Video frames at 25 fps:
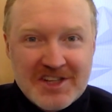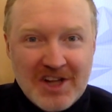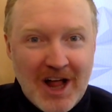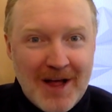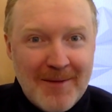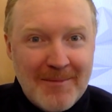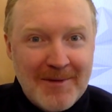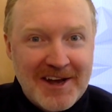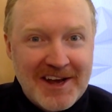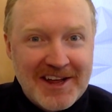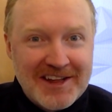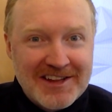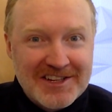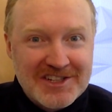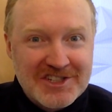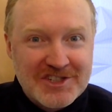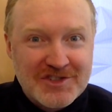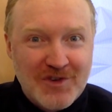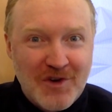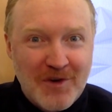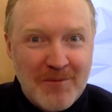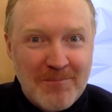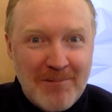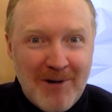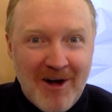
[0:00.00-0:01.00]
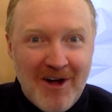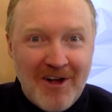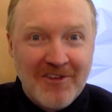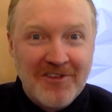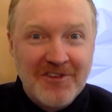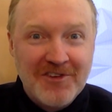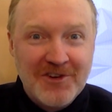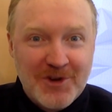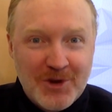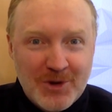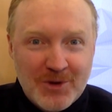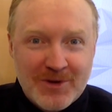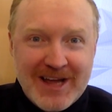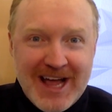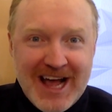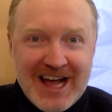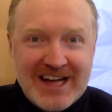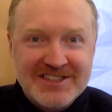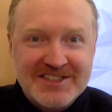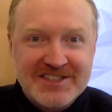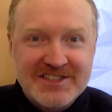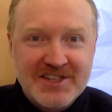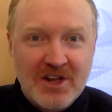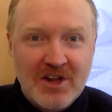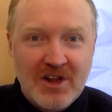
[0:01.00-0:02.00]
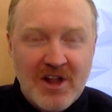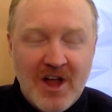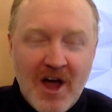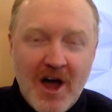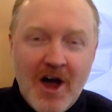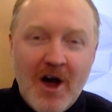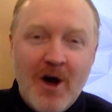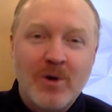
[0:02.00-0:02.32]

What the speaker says: club in English football, Newcastle,